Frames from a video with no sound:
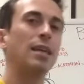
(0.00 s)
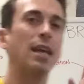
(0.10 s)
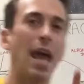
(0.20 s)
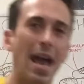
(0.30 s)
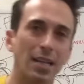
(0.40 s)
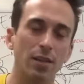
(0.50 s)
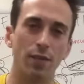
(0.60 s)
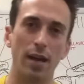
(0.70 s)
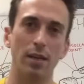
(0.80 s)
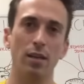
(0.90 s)
get
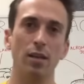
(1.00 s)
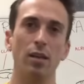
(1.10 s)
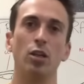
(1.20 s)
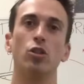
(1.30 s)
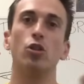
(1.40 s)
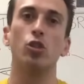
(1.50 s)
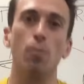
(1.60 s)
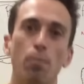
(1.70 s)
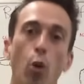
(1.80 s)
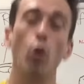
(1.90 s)
activated to
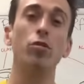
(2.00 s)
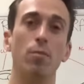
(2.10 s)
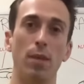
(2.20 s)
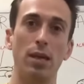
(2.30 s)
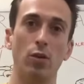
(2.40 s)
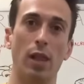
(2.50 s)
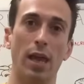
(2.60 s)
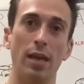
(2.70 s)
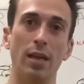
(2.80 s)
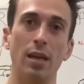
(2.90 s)
support the medial
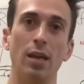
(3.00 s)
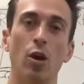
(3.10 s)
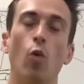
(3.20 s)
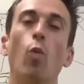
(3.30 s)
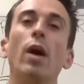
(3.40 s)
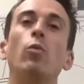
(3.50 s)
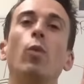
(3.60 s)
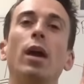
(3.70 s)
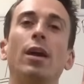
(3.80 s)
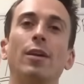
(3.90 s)
head when
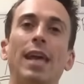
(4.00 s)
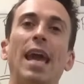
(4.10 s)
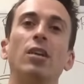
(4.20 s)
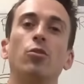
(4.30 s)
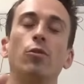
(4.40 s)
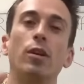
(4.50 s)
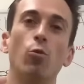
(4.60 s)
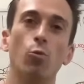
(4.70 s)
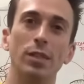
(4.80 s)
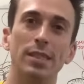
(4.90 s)
we are encountering
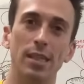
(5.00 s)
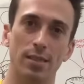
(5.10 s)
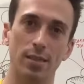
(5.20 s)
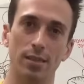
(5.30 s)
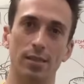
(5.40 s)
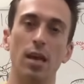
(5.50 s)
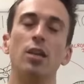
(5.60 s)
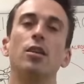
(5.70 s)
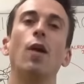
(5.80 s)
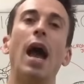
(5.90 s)
resistance.
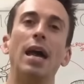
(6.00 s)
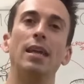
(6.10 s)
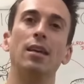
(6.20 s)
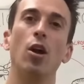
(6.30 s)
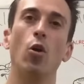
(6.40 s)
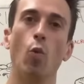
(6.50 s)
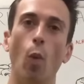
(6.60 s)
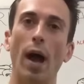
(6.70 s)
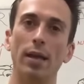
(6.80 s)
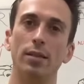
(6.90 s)
So adding
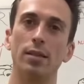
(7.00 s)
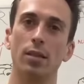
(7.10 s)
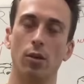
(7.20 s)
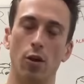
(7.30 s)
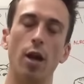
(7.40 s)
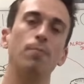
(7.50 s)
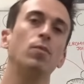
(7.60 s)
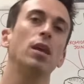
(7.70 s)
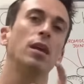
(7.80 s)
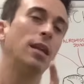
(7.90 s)
weights, all right?
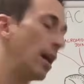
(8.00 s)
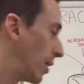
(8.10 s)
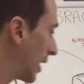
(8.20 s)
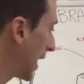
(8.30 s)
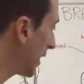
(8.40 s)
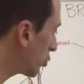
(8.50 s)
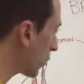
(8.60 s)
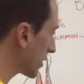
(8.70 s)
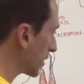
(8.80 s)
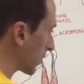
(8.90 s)
Now,
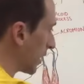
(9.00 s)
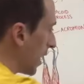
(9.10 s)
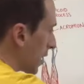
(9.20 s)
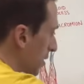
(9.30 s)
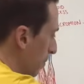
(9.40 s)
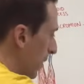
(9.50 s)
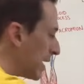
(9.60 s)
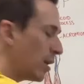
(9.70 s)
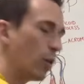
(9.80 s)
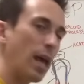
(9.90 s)
interestingly, the
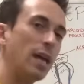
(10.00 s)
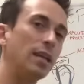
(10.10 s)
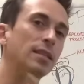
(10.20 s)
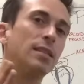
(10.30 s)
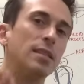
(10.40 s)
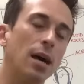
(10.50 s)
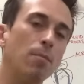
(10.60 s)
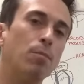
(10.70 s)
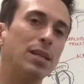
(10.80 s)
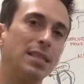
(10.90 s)
medial head in
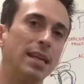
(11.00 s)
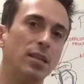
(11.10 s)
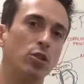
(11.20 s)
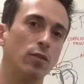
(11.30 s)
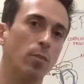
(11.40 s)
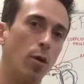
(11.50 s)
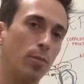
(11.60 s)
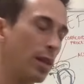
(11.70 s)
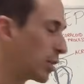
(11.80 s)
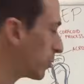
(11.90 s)
some percentage of the
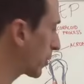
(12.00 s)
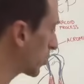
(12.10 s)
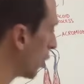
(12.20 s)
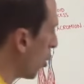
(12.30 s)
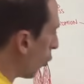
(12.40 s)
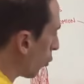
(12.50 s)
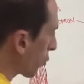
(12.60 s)
population, because all